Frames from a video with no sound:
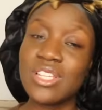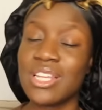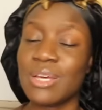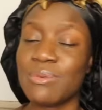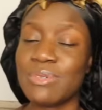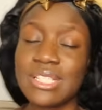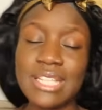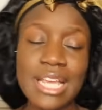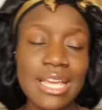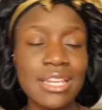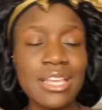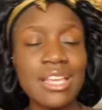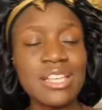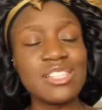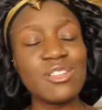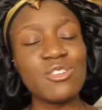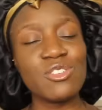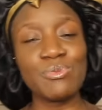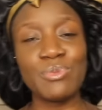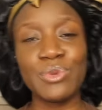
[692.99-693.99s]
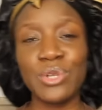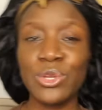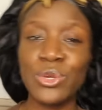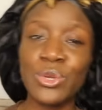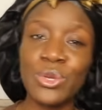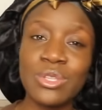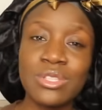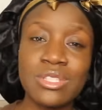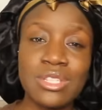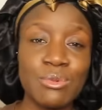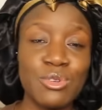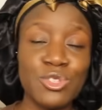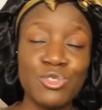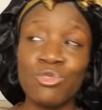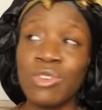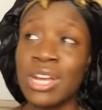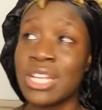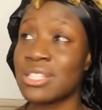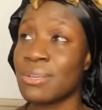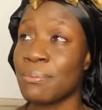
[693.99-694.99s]
and there was teddies, there was balloons, there
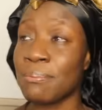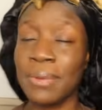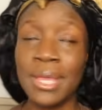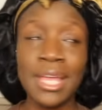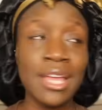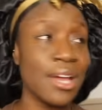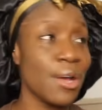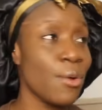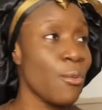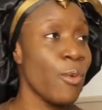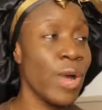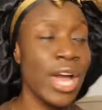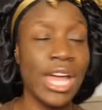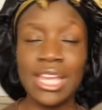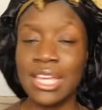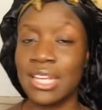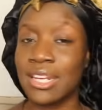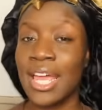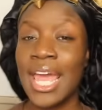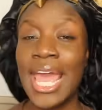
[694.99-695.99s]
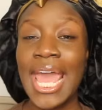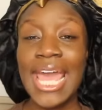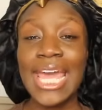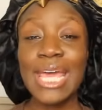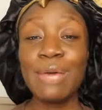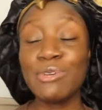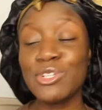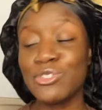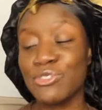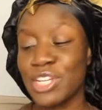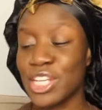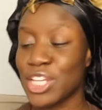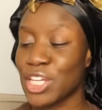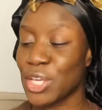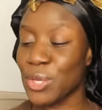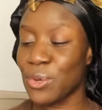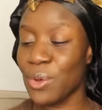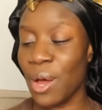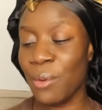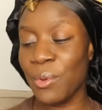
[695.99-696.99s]
was red and pink and white, and it was really
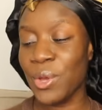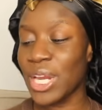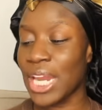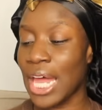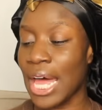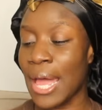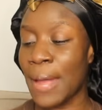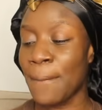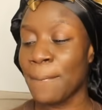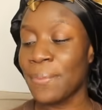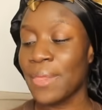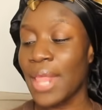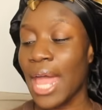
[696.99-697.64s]
cute, I won't lie.